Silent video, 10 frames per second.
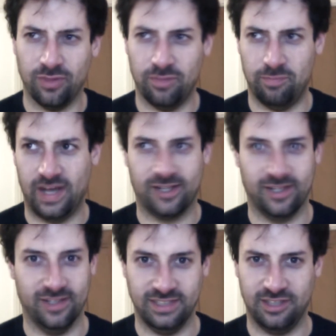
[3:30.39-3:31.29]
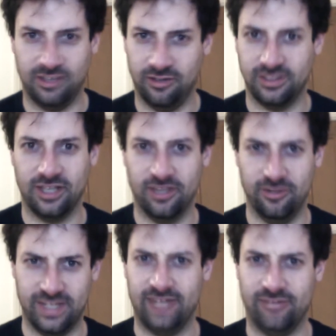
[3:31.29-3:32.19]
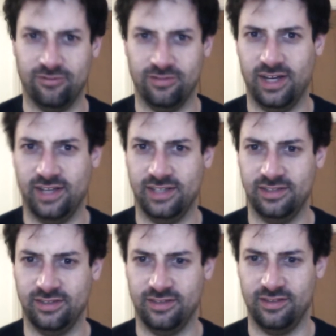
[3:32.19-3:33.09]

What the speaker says: the battle is going to go down and